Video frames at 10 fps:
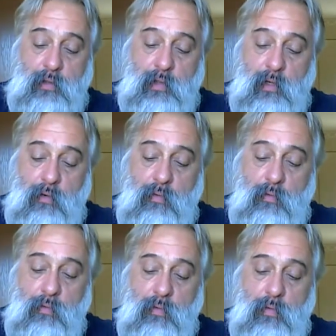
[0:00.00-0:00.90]
So
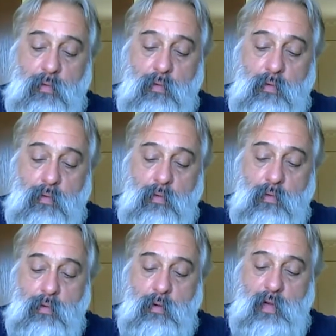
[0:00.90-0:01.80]

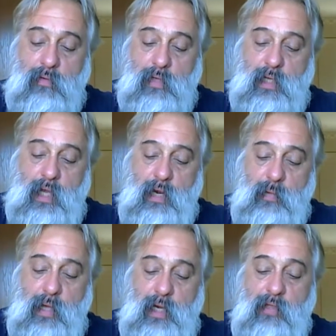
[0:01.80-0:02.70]
I have to tell them that.